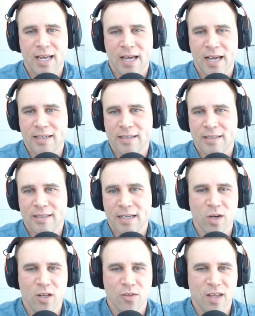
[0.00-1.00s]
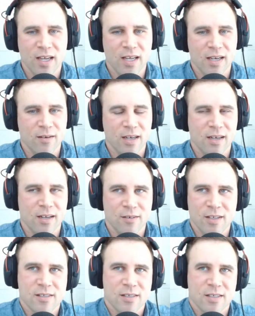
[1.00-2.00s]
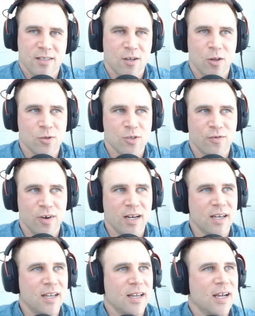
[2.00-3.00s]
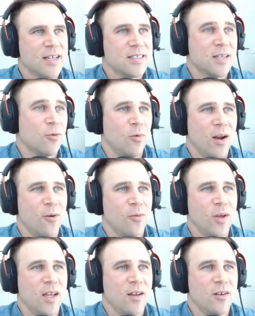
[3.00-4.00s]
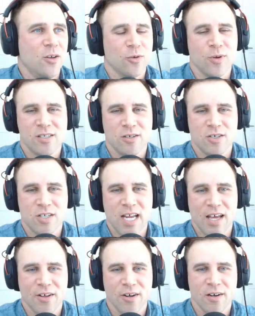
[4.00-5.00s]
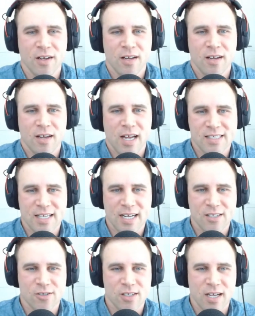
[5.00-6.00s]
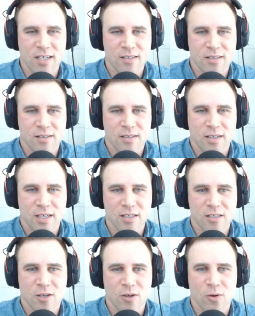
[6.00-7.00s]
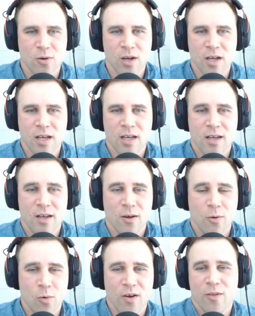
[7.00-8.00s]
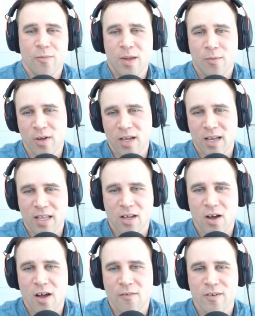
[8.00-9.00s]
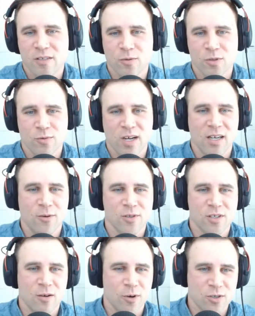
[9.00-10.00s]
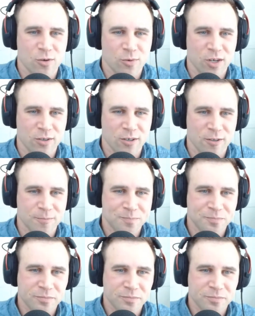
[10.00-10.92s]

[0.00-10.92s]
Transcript: and uh, what do you think?" And, and this is a close friend. I said, "Why don't we do the research together as an exercise?" And so one of the people in the office that was renting was a commercial realtor.